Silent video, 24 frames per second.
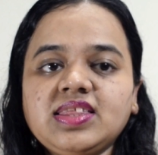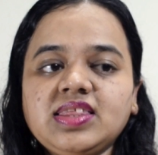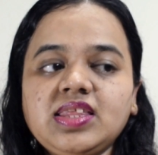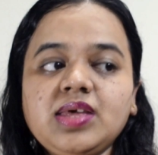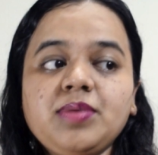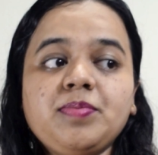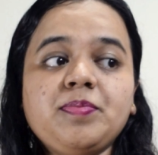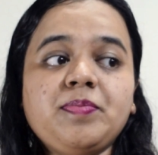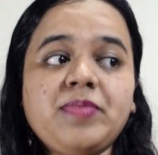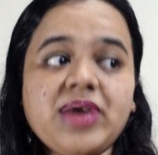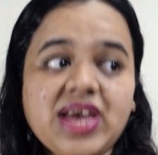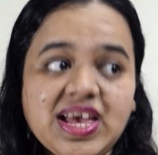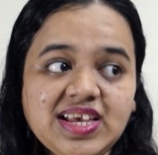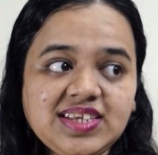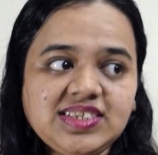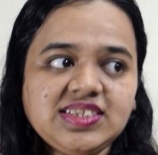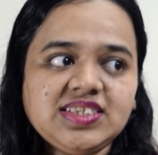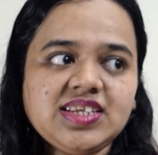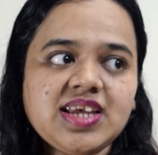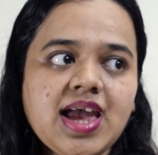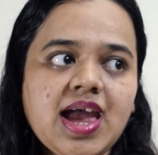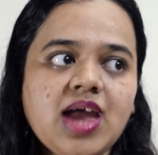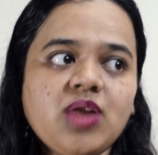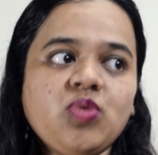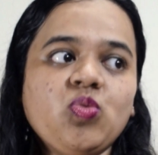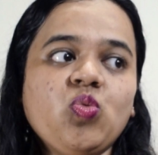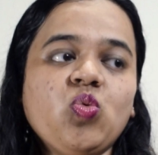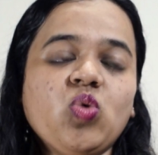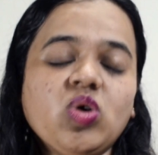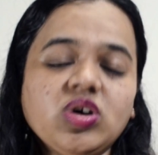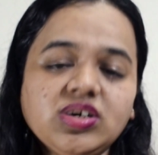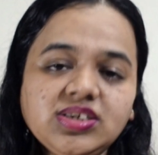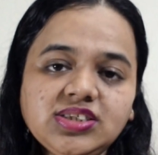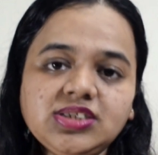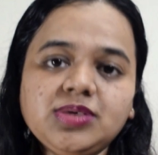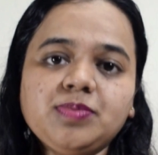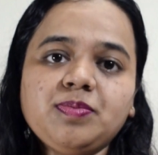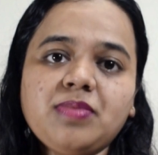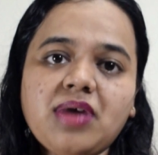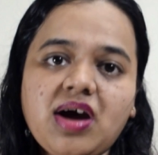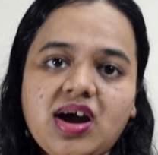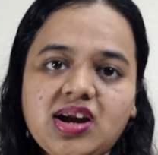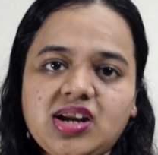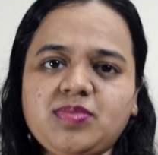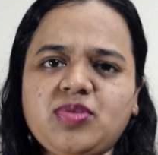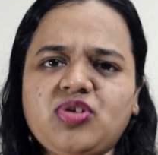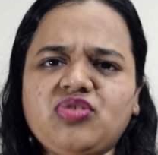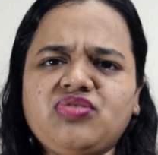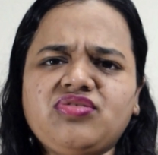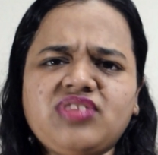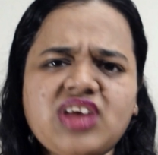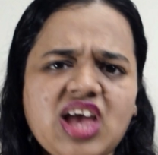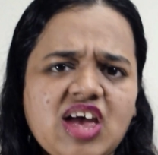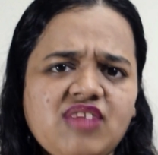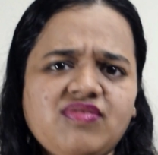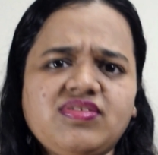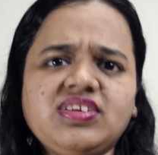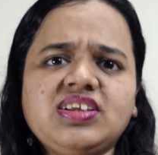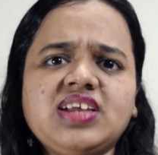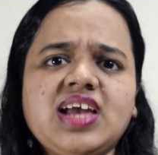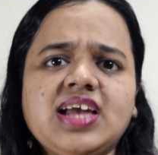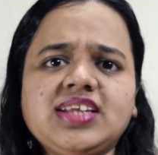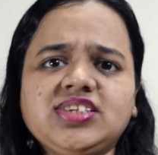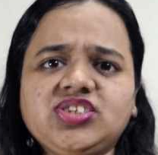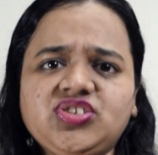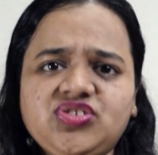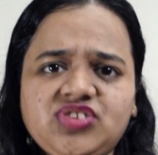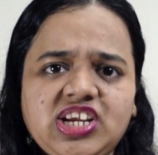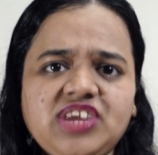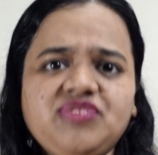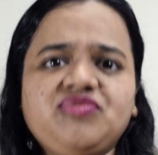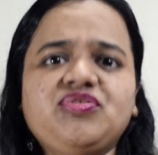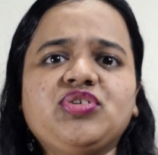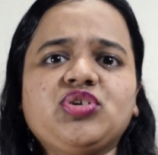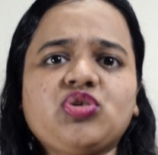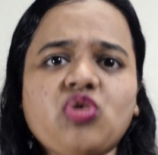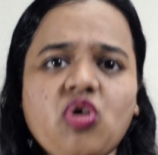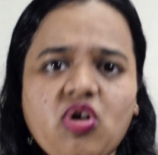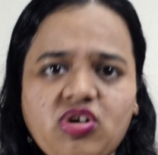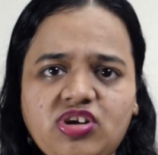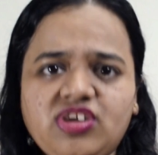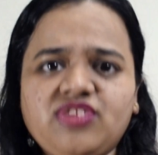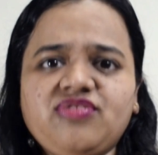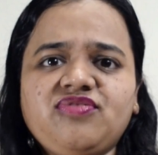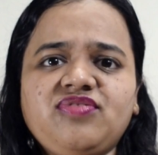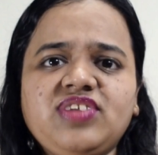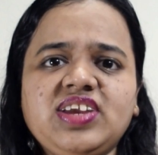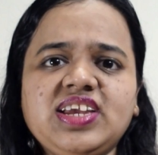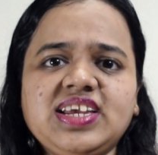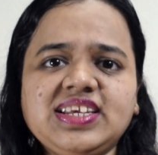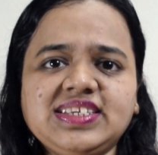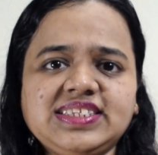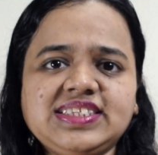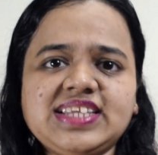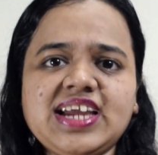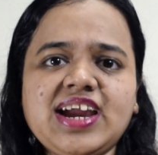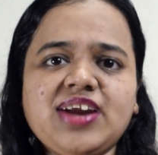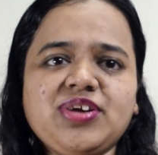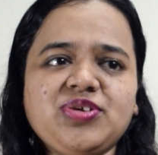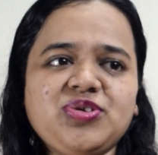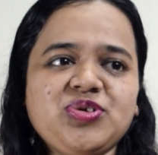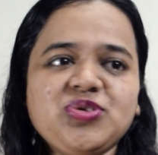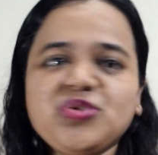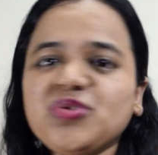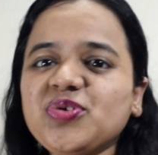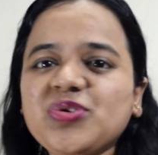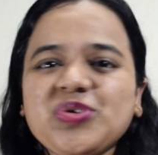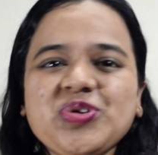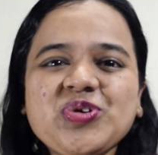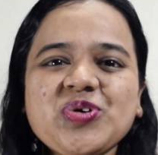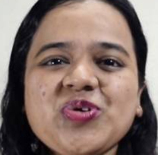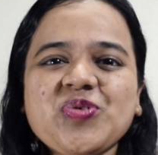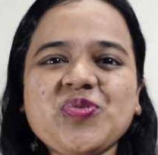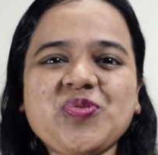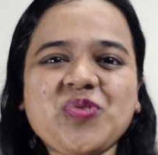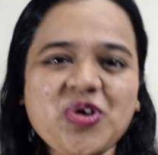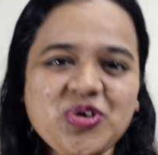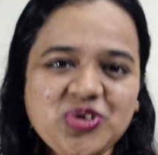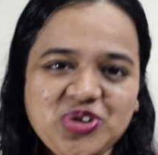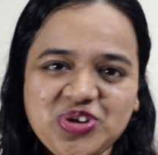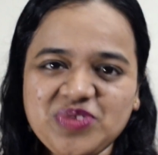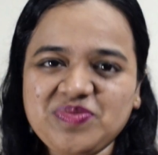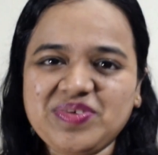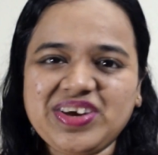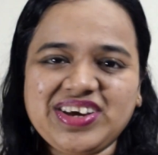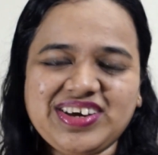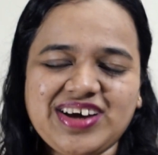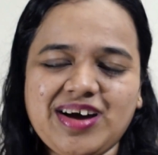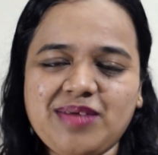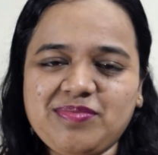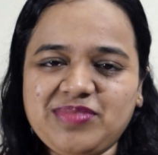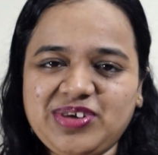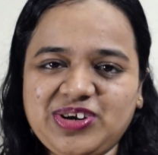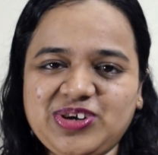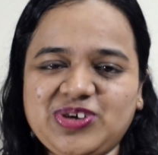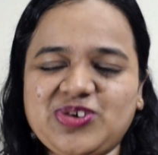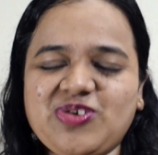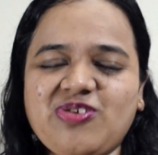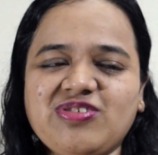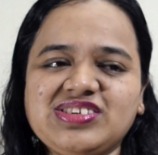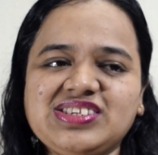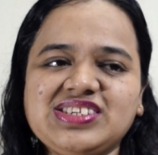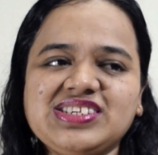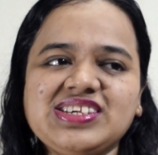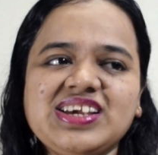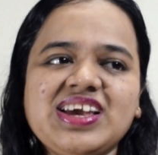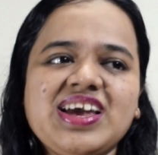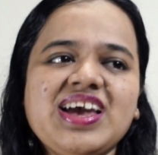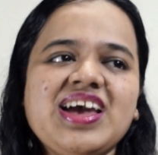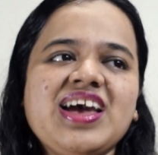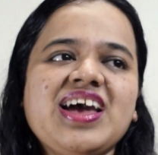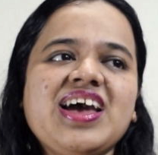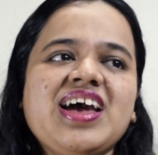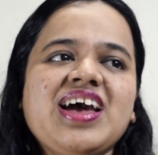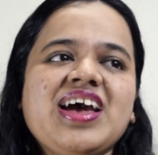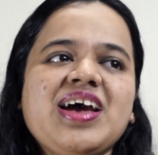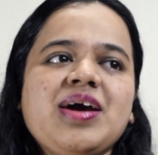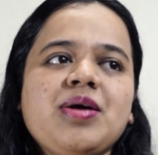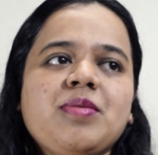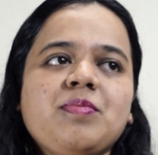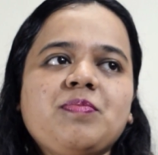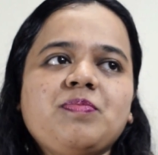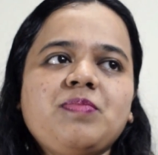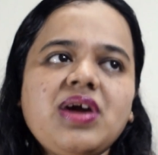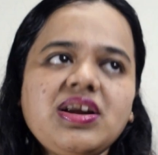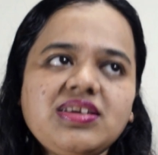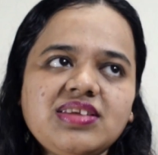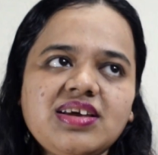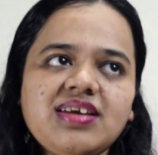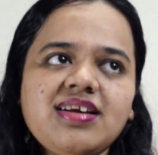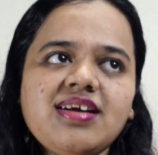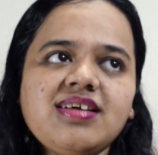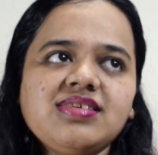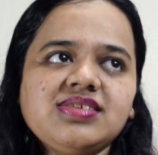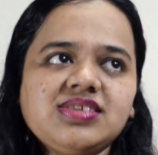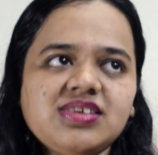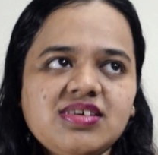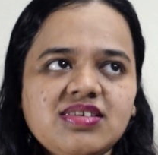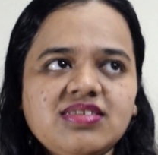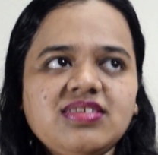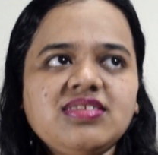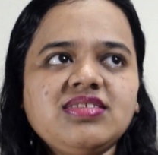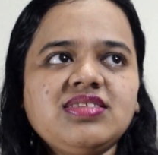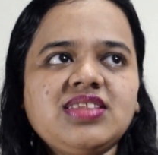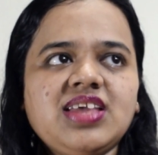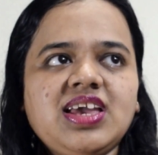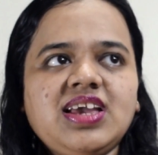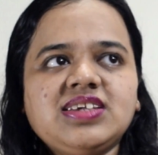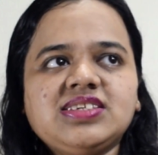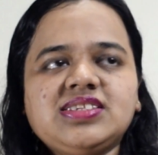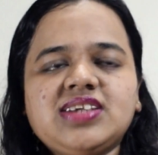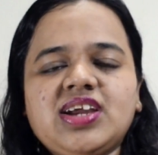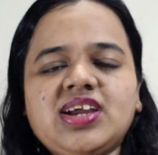The best and worst part about travel and street photography is that you don't know what you may come across. But there are certain things